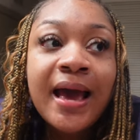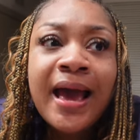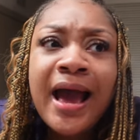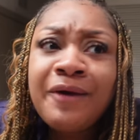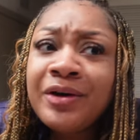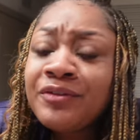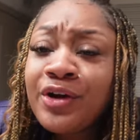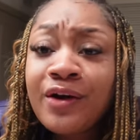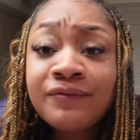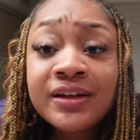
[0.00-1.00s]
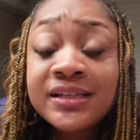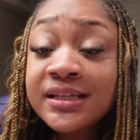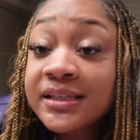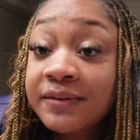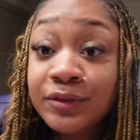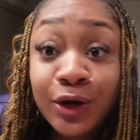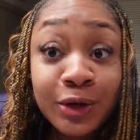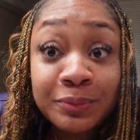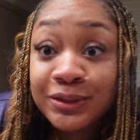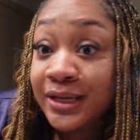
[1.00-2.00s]
However, girl, Fenty is giving
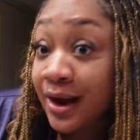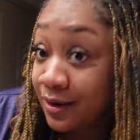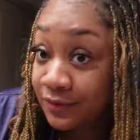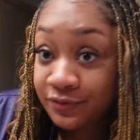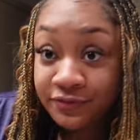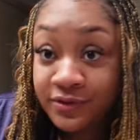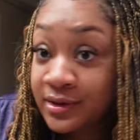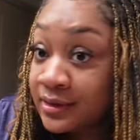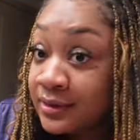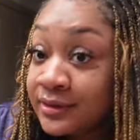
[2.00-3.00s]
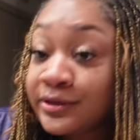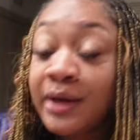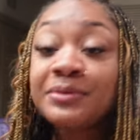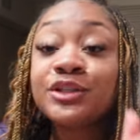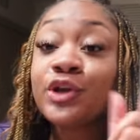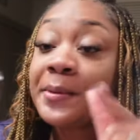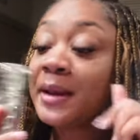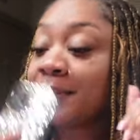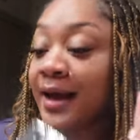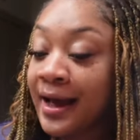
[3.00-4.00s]
30% off. So that was
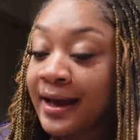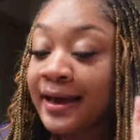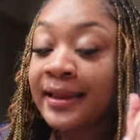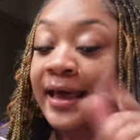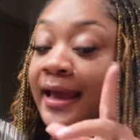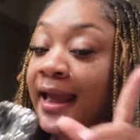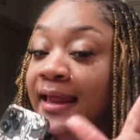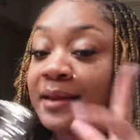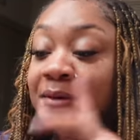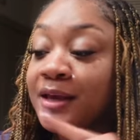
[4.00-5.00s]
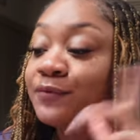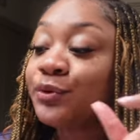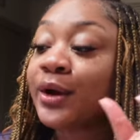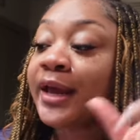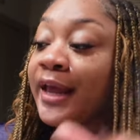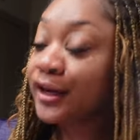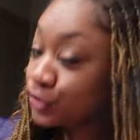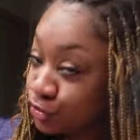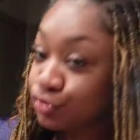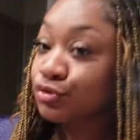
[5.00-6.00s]
nobody but God. Like, hey, let me give you an
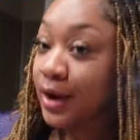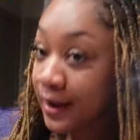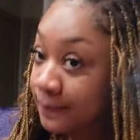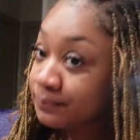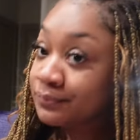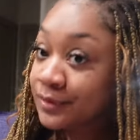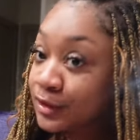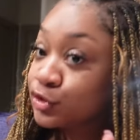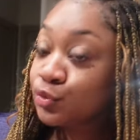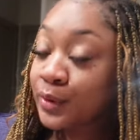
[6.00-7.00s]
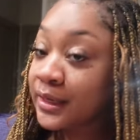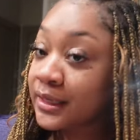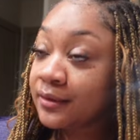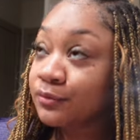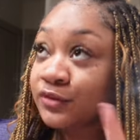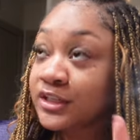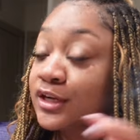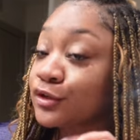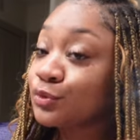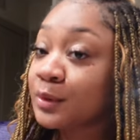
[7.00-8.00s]
extra
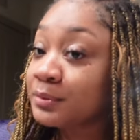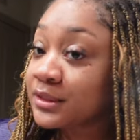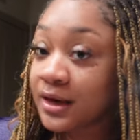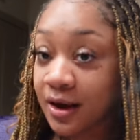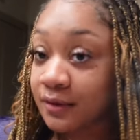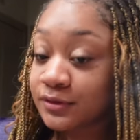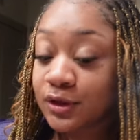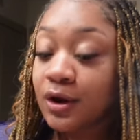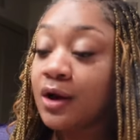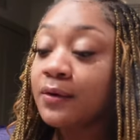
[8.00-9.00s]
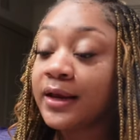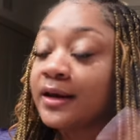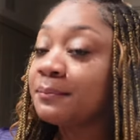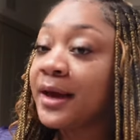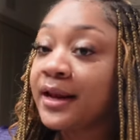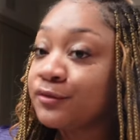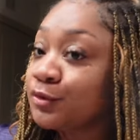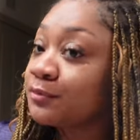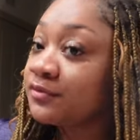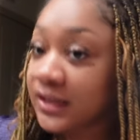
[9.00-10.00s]
15 to 20% off. So go ahead and buy that
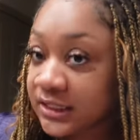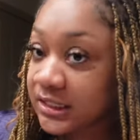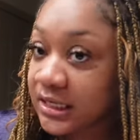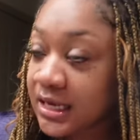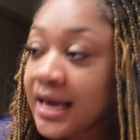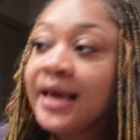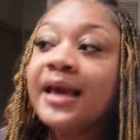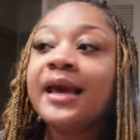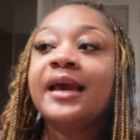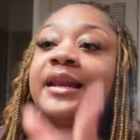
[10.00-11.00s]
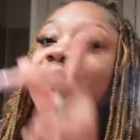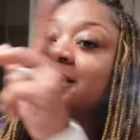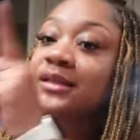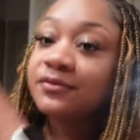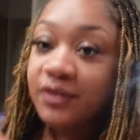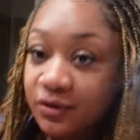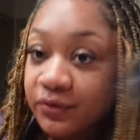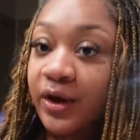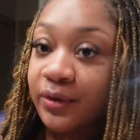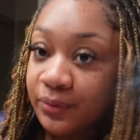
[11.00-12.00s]
from Fenty and not
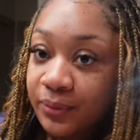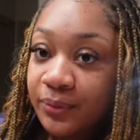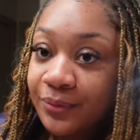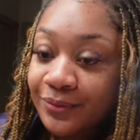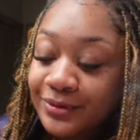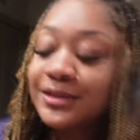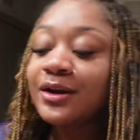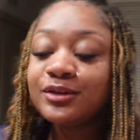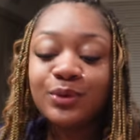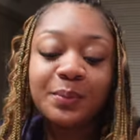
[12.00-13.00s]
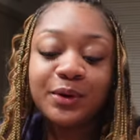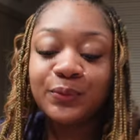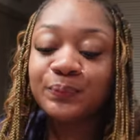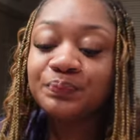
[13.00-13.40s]
Sephora. So that's what I'm gonna do.